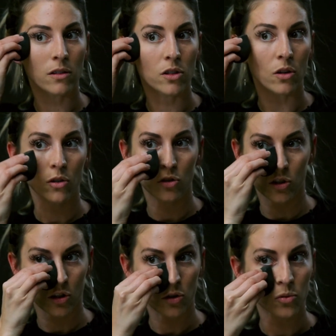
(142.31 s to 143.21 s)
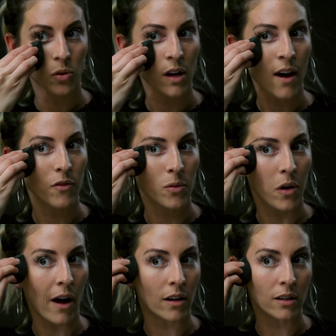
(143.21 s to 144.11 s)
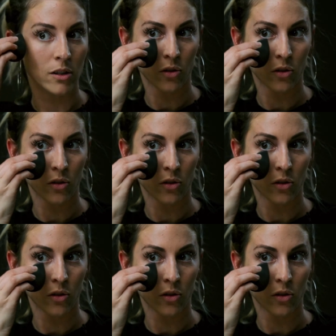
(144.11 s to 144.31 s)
So you just use whatever product